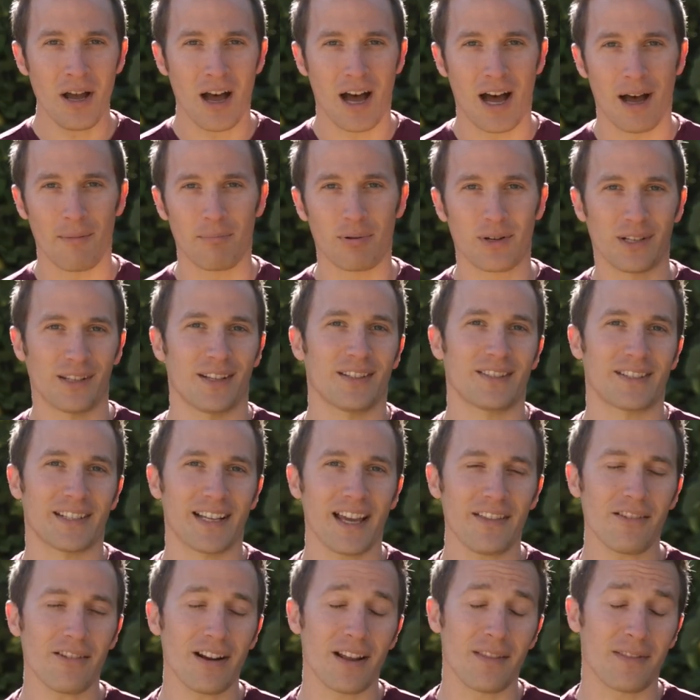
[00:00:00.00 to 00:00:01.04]
uh, putting this
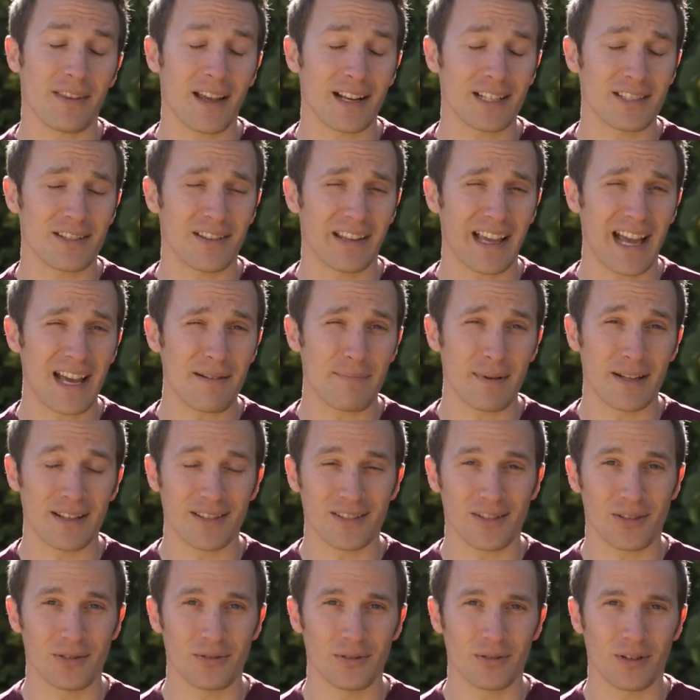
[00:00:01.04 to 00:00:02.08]
together, and thanks to the
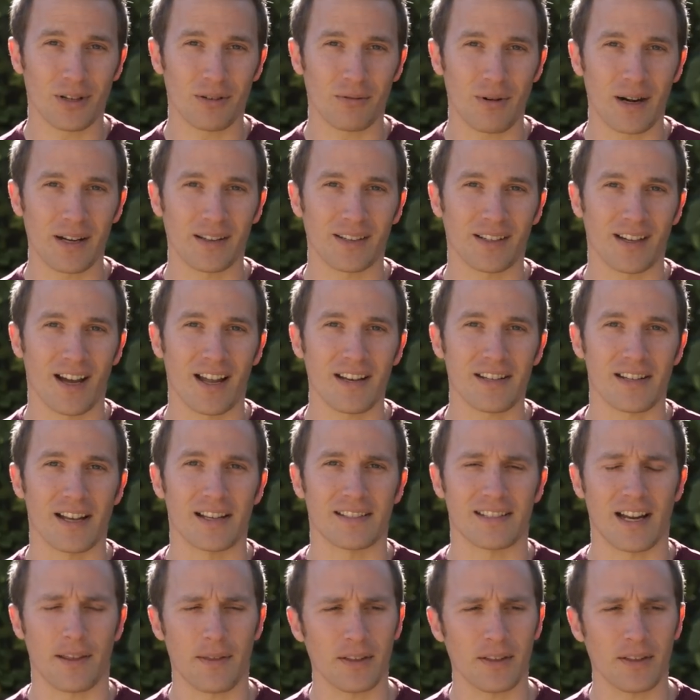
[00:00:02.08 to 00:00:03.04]
admins who are running the contest.